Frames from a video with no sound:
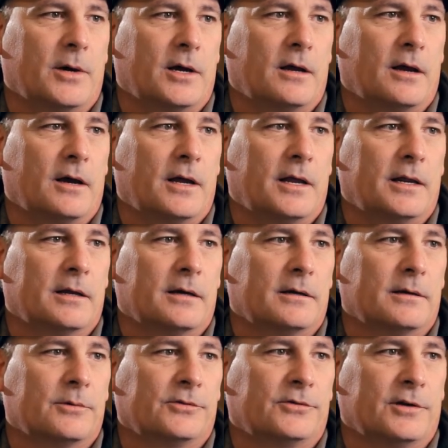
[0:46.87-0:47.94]

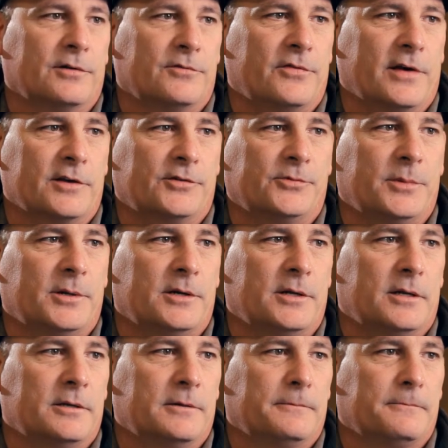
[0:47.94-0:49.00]
It was an investment
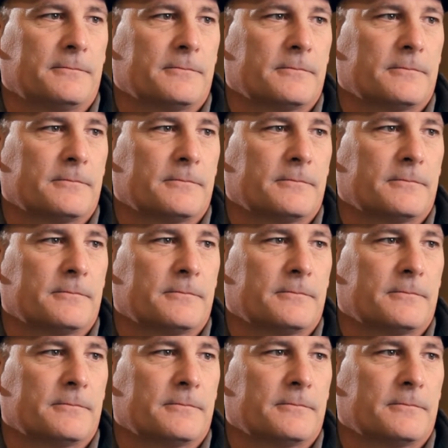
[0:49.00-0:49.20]
in